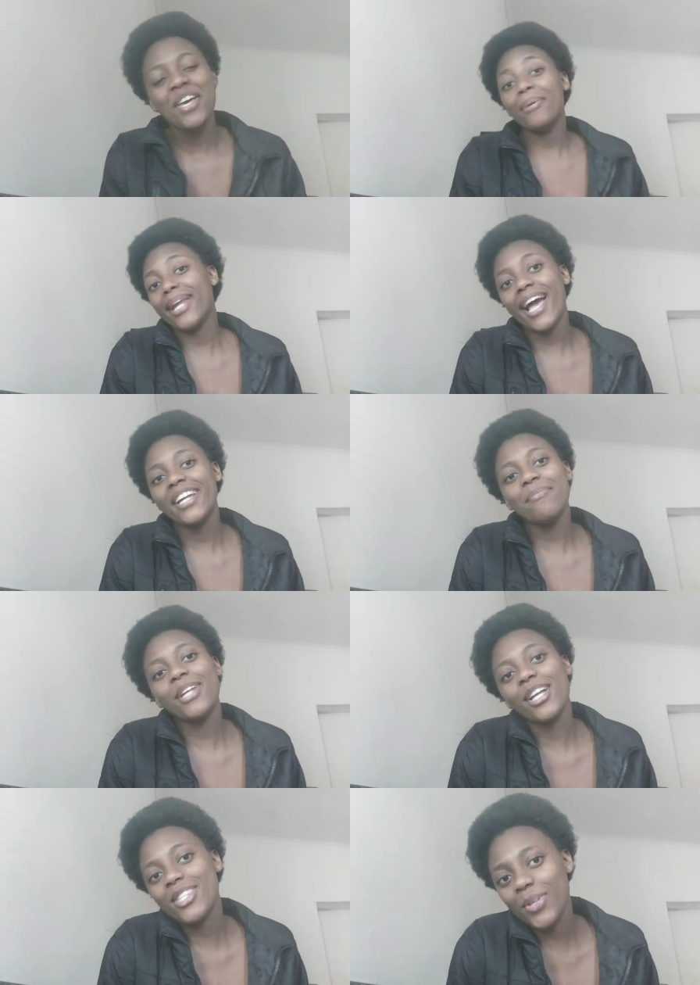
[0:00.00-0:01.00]
But yeah, let me
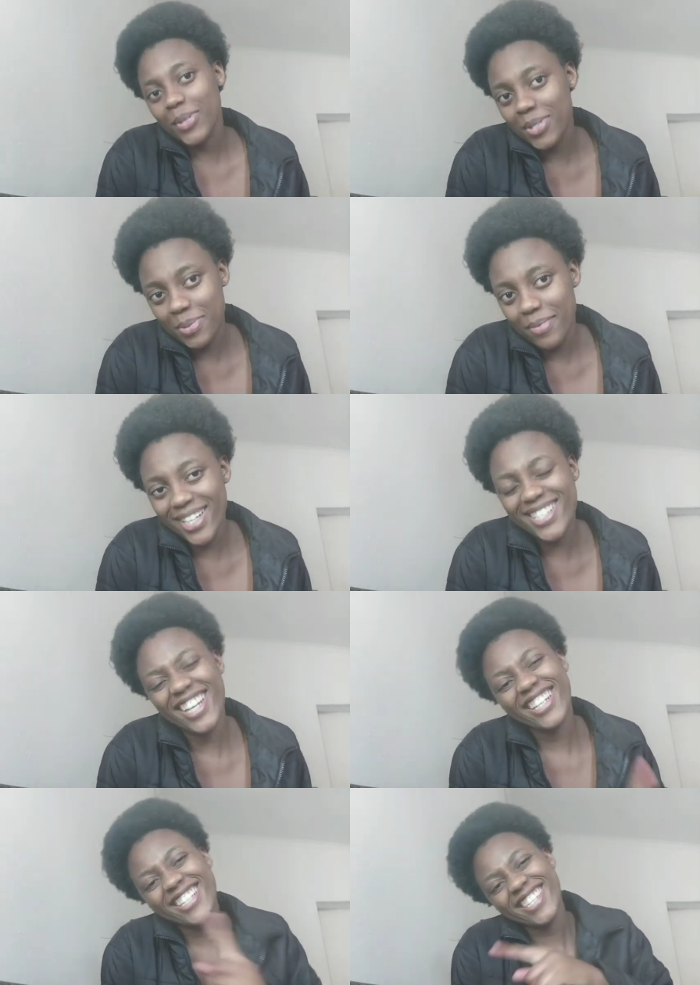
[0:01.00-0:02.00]
not talk too much
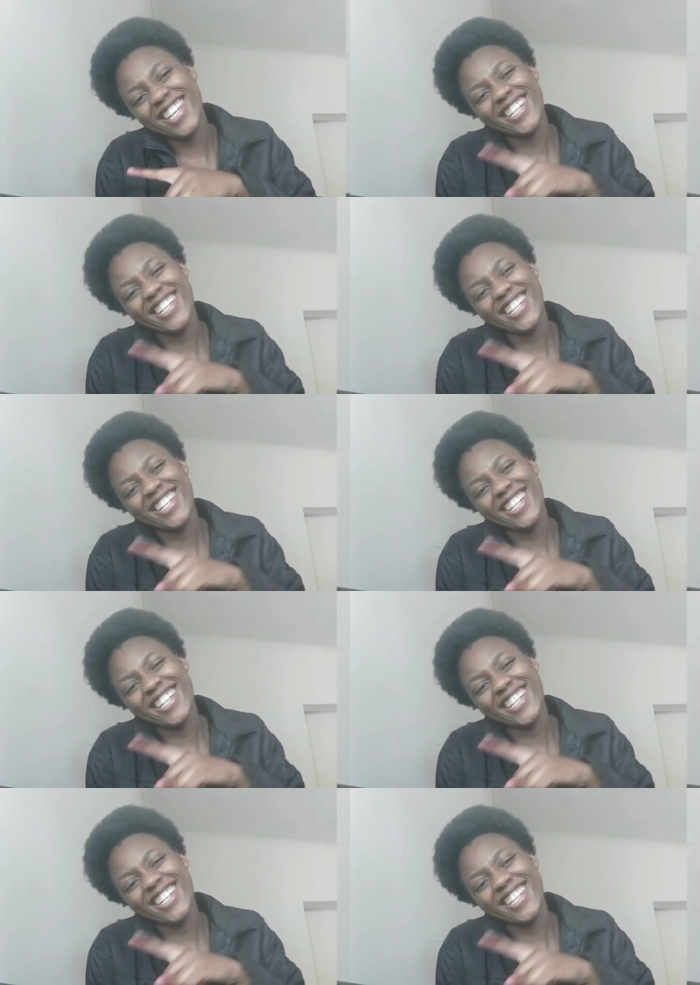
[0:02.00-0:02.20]
and let's get